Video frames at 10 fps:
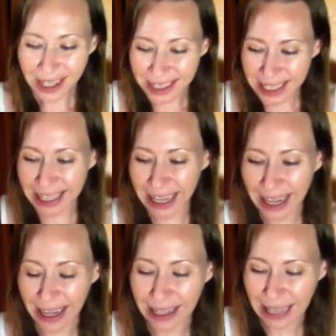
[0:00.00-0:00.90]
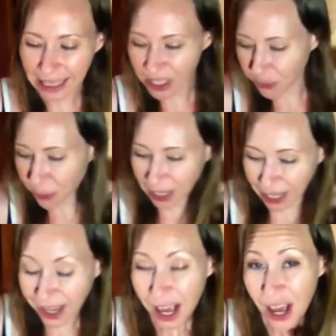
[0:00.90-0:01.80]
to get a collective
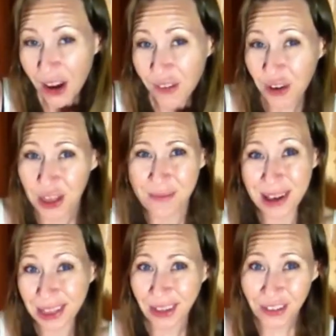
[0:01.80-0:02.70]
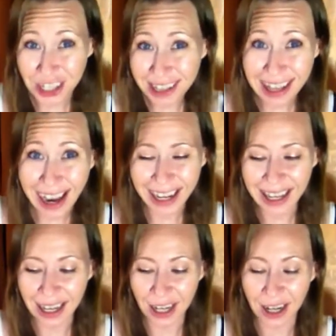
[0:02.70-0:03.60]
reading for the month of July
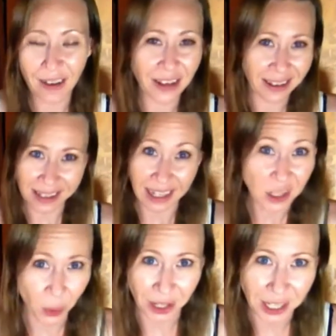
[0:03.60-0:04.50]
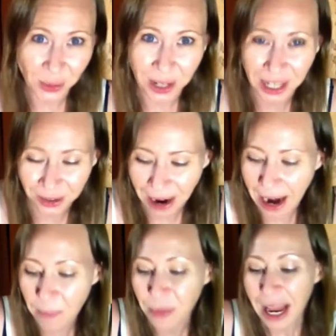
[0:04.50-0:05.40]
here, obviously 2020,
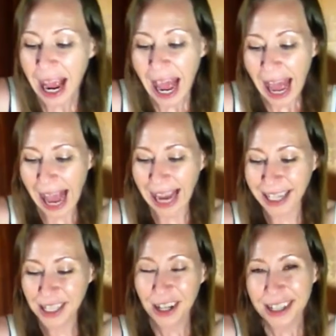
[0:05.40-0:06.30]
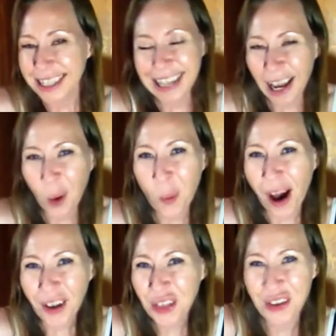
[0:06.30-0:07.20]
right? And to take a
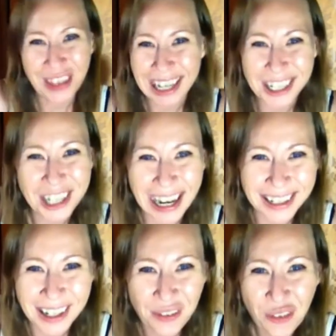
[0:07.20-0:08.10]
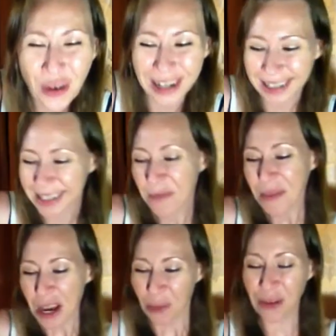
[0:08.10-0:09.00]
walk through the Enchanted Forest.
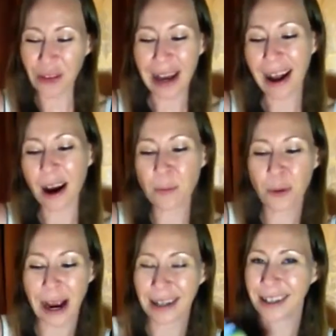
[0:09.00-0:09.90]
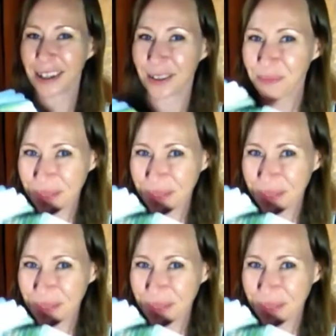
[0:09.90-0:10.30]
We've got our brand new